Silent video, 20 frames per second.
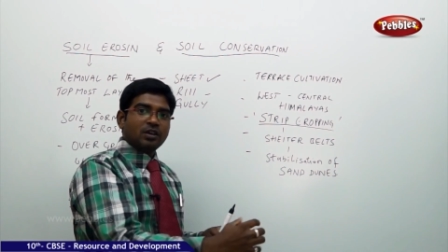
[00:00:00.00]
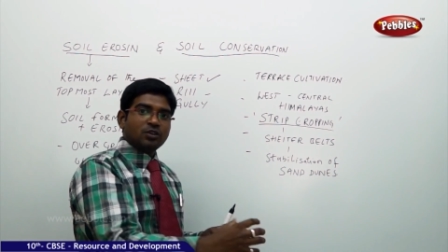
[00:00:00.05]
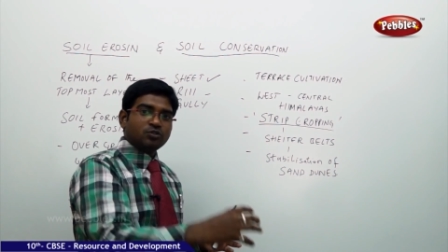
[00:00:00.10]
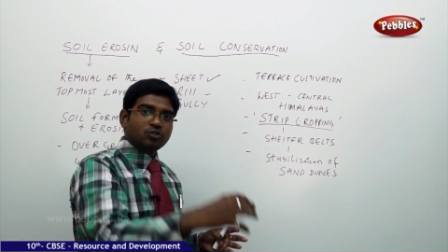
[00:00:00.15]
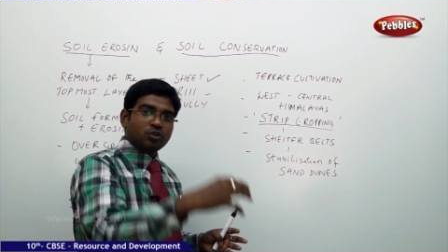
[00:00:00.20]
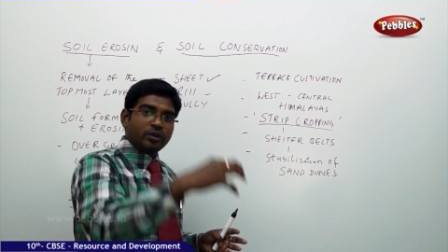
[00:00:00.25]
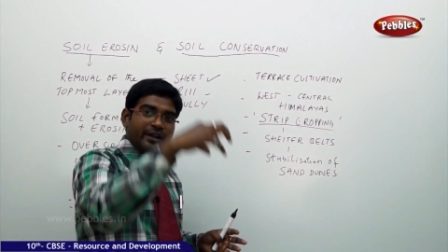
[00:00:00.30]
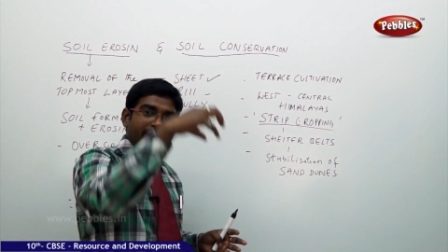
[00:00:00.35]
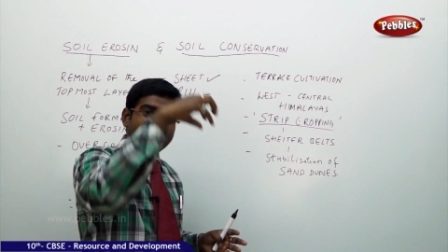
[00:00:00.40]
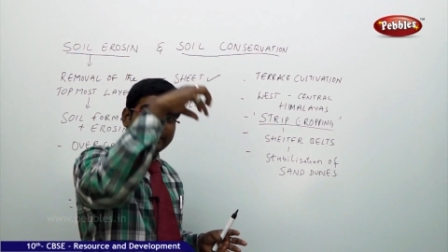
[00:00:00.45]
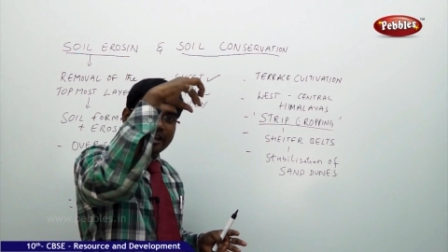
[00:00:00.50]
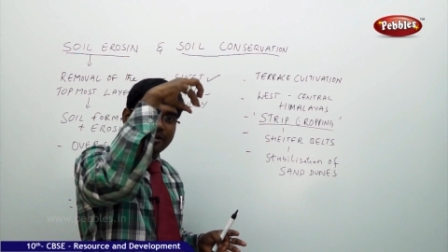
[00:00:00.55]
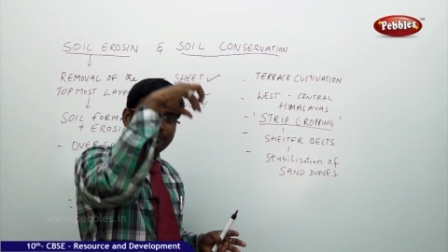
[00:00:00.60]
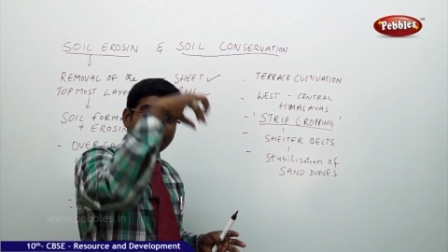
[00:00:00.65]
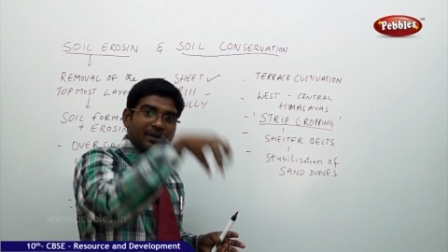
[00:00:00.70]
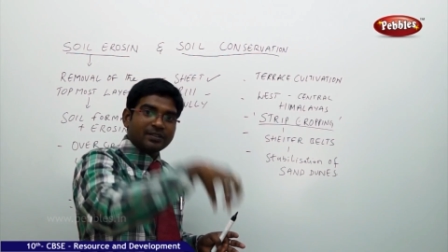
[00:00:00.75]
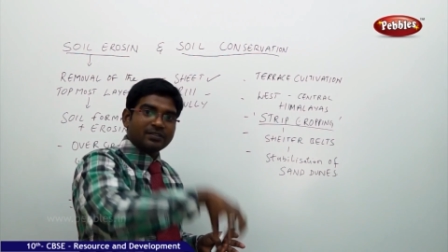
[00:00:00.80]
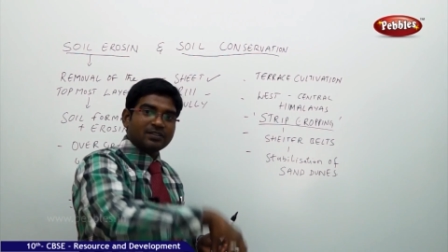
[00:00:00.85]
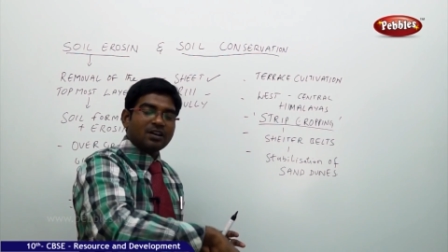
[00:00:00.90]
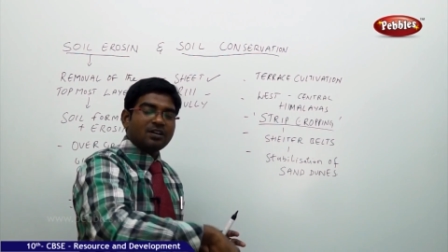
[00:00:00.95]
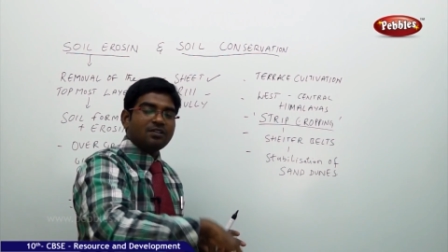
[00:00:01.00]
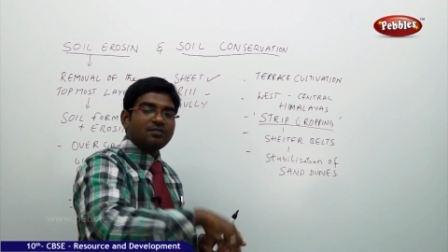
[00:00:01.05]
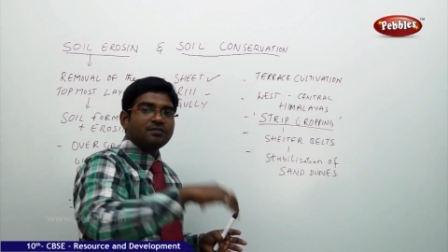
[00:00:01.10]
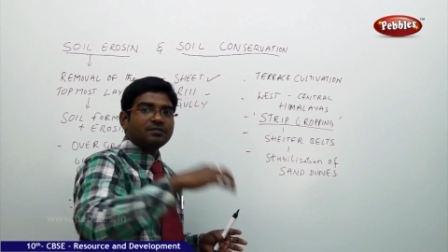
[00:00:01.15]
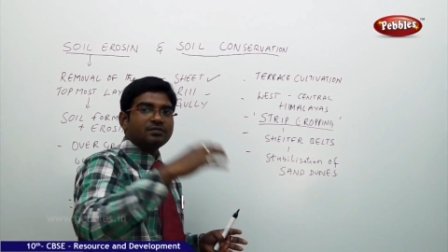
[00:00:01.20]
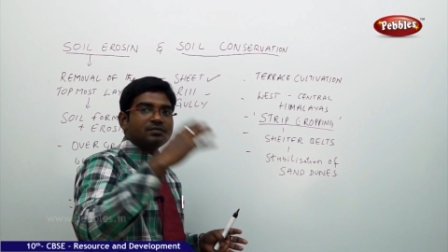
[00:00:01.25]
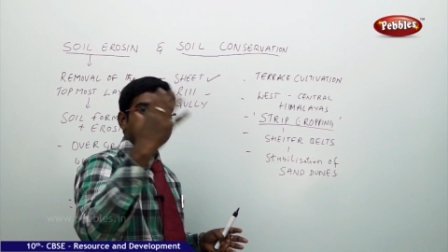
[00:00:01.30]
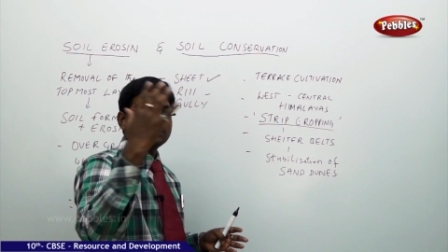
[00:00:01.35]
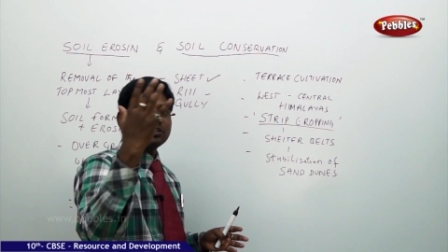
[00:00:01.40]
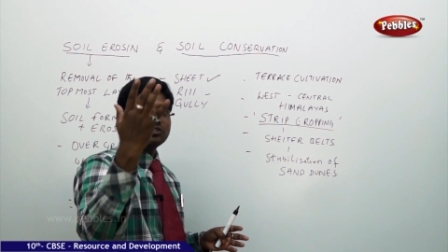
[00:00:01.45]
So it can preserve
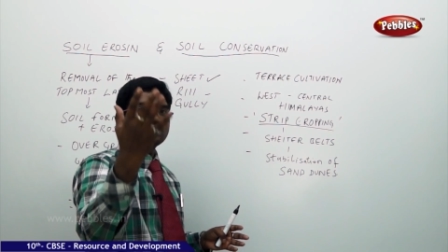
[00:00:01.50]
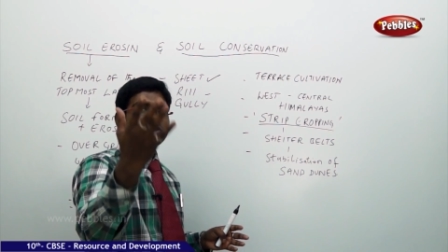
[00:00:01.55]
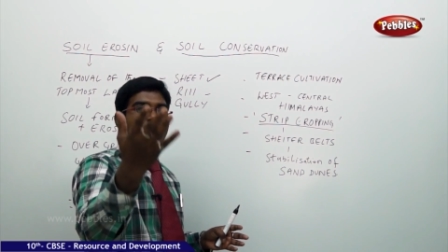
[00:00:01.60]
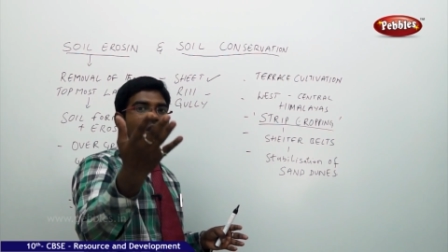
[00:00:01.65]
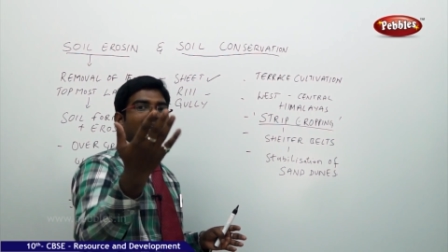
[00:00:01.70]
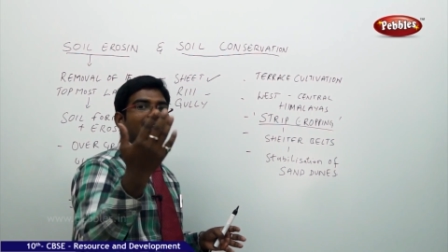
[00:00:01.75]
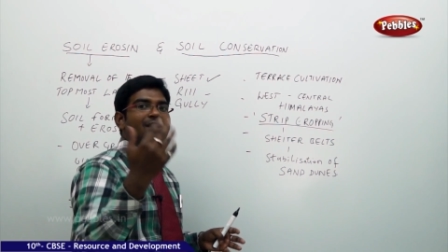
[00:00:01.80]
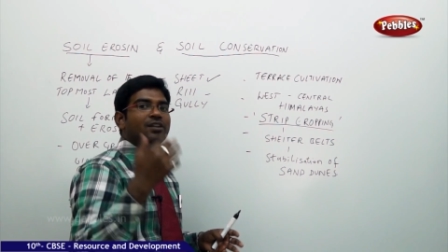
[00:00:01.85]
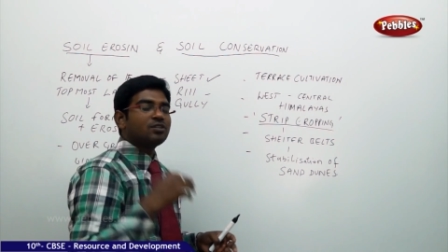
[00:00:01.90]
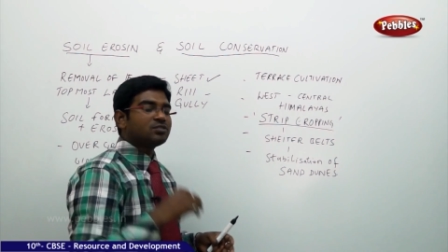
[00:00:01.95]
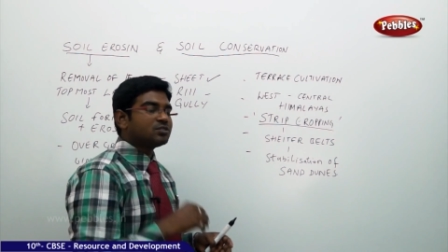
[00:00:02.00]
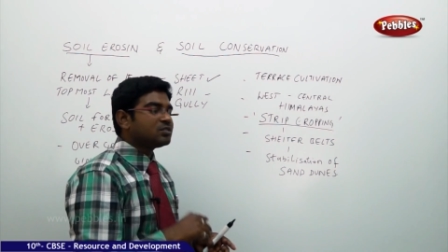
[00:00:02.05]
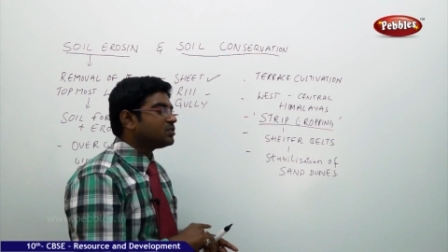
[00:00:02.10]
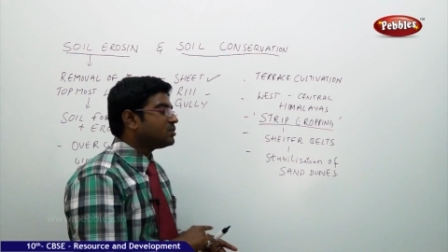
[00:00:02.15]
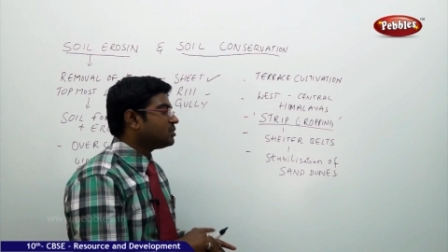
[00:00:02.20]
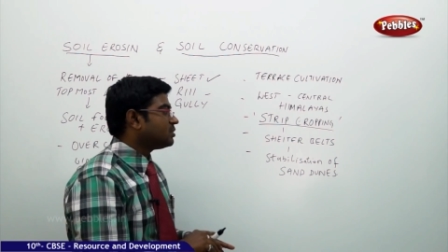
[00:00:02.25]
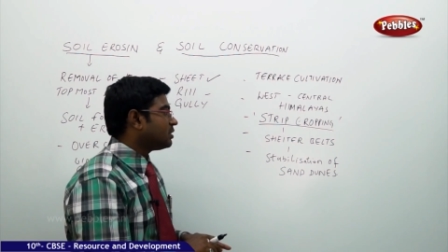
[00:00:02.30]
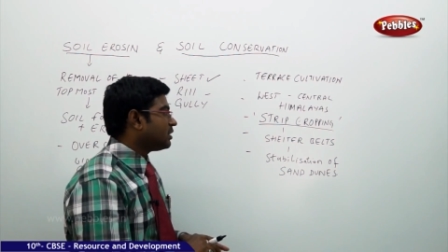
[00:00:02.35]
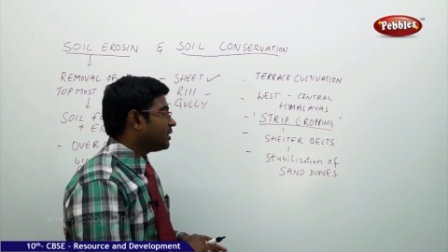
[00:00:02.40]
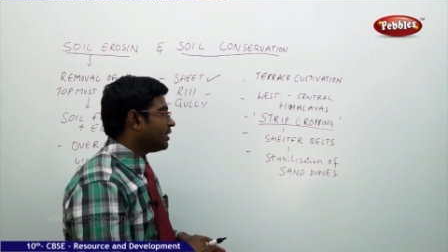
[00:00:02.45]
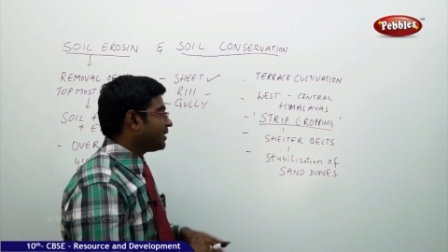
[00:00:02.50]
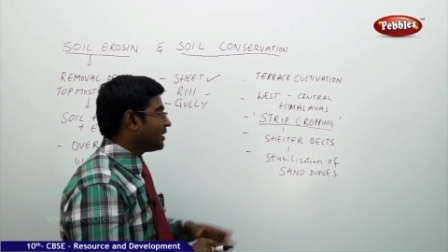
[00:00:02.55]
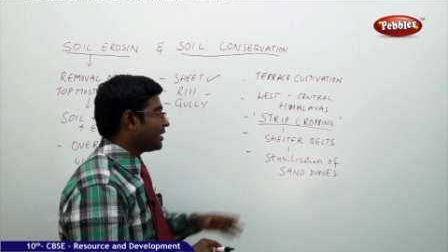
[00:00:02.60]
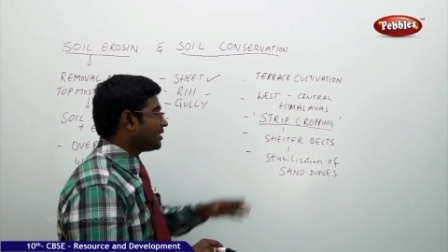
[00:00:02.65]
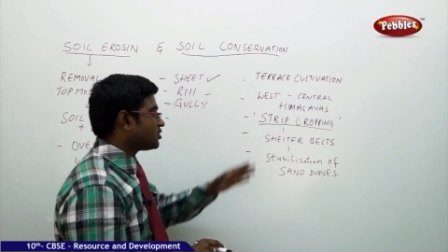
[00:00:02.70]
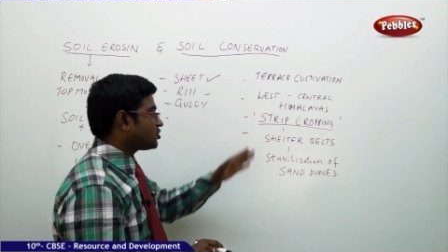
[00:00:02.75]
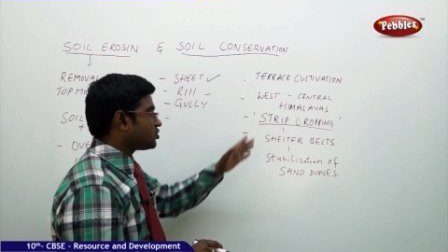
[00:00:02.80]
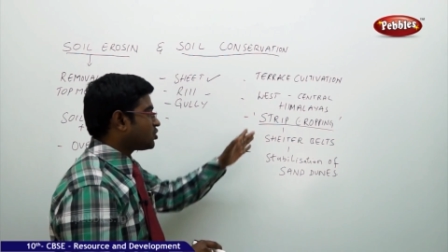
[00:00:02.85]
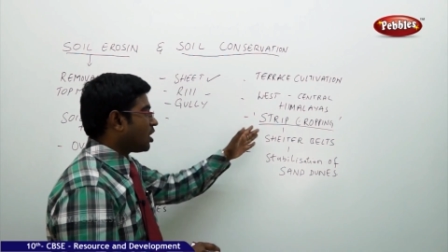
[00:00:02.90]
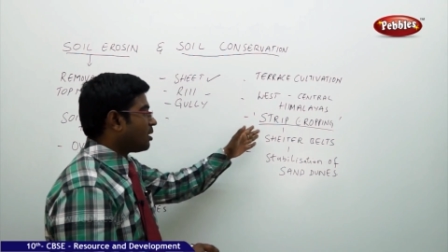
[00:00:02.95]
the soil erosion, it
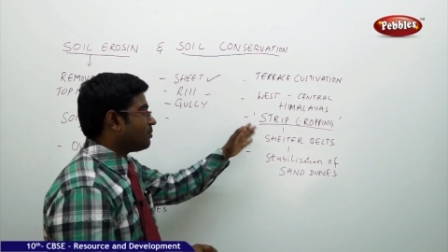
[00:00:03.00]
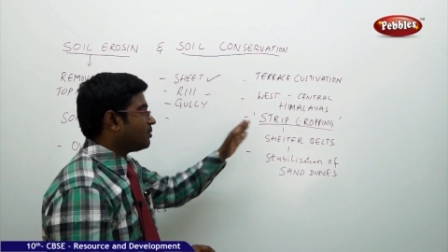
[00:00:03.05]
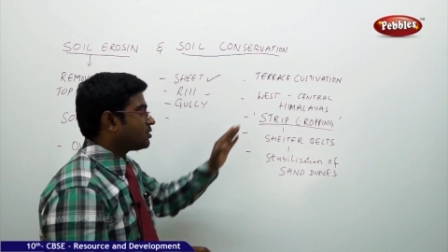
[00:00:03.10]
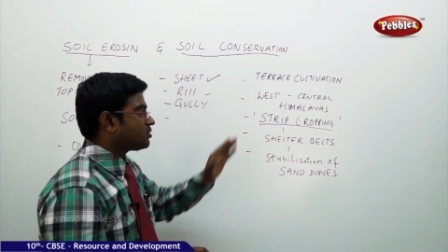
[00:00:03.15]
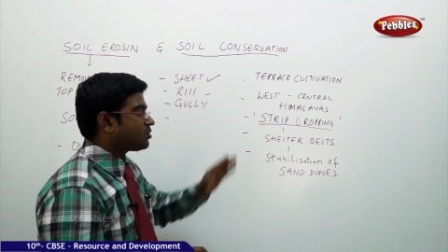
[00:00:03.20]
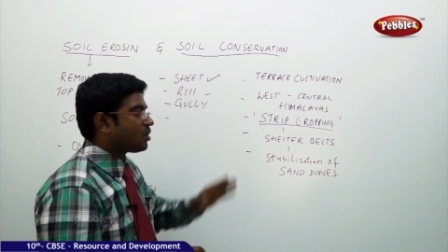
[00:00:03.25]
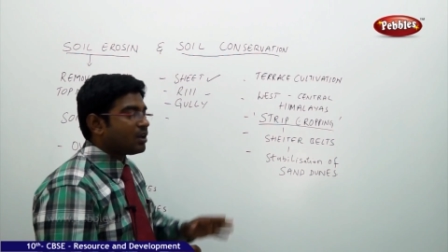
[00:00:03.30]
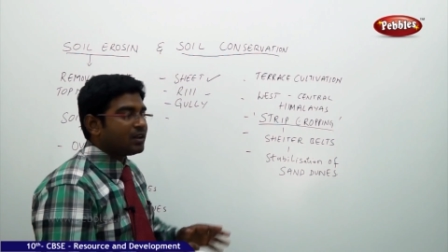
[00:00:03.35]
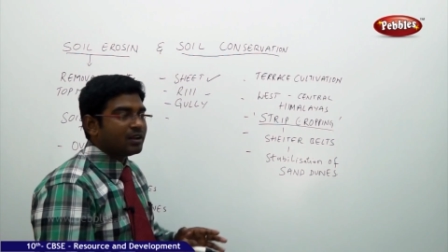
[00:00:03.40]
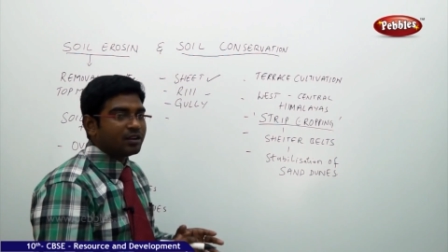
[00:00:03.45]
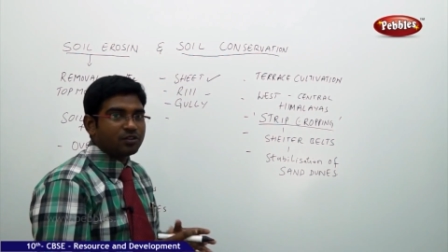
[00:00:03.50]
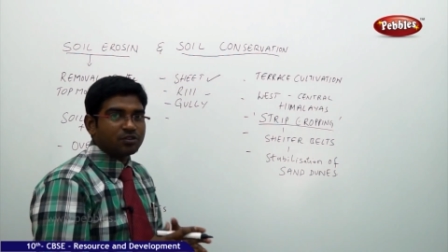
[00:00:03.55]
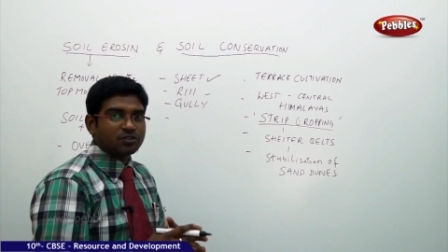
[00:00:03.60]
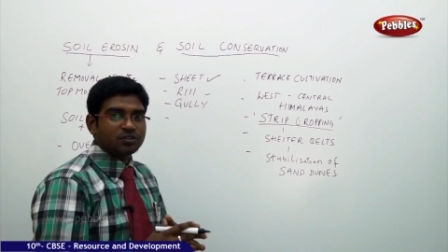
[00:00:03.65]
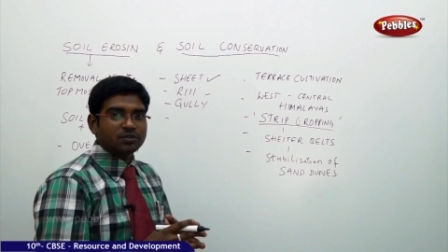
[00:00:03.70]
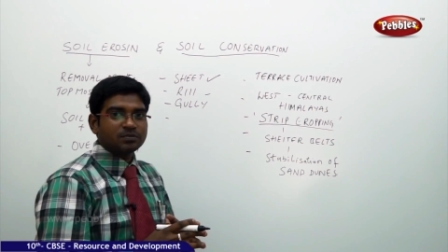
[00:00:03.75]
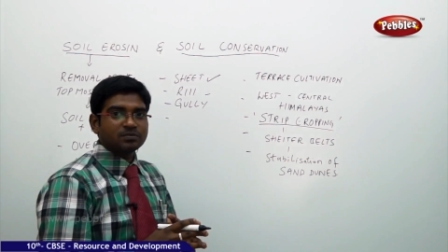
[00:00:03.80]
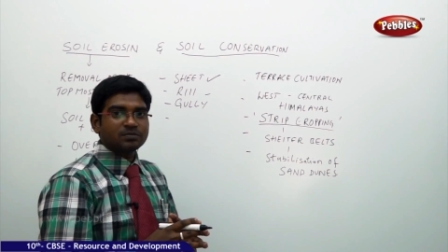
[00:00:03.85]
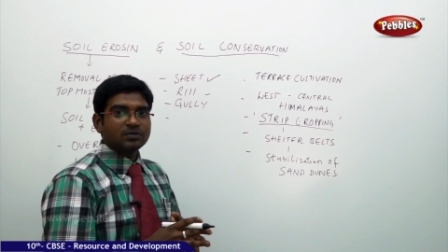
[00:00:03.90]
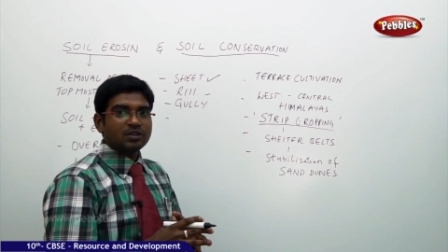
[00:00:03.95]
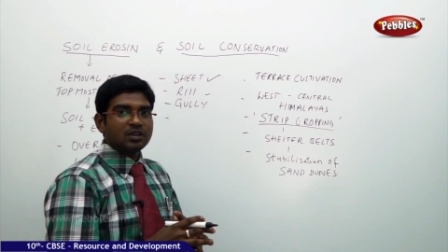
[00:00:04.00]
can stop the soil erosion.